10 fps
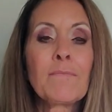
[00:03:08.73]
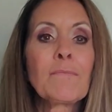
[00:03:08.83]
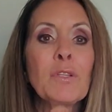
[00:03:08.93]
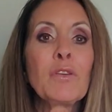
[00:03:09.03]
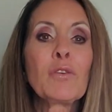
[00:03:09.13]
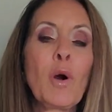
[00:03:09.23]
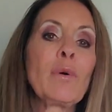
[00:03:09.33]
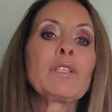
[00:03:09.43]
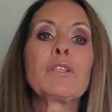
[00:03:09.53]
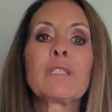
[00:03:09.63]
You go
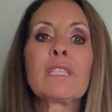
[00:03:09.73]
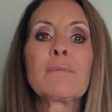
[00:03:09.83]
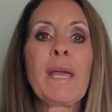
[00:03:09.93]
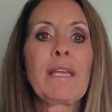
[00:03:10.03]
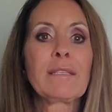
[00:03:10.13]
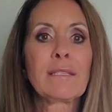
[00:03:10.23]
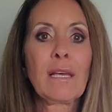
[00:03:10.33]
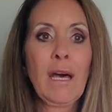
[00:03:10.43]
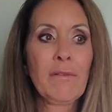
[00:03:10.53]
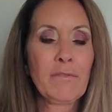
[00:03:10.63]
into the space
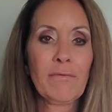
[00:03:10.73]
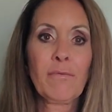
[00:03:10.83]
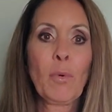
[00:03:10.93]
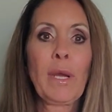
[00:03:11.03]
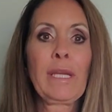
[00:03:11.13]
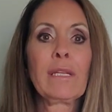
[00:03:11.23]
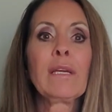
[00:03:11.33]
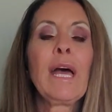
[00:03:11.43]
of the void